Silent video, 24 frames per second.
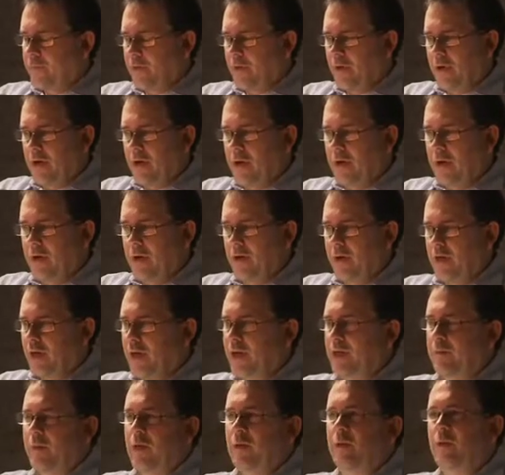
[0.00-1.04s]
you're not
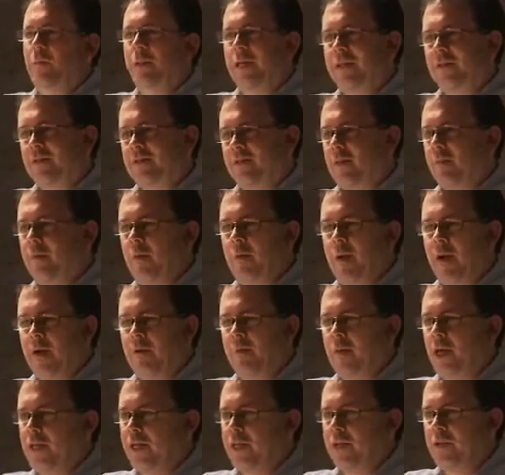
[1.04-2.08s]
going to be able to make the same amount of
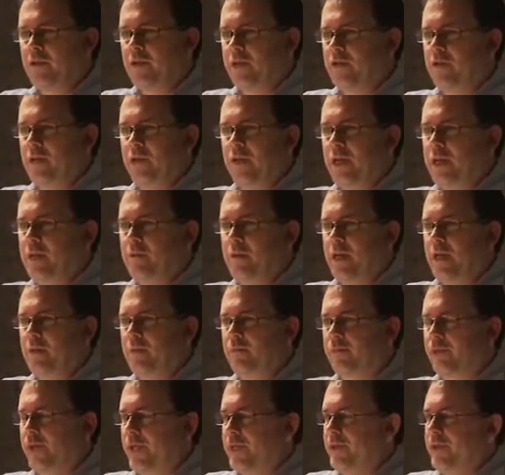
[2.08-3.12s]
money in digital that you made in
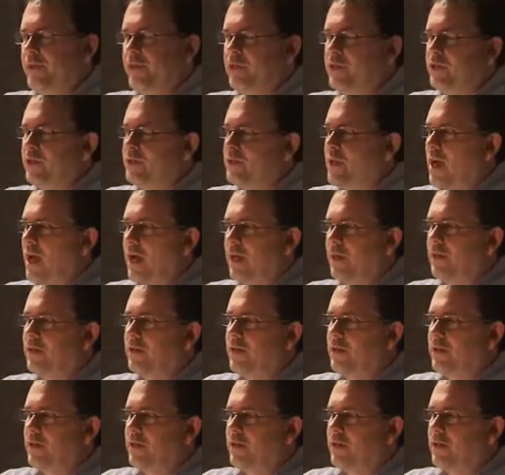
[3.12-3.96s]
print. You're just not.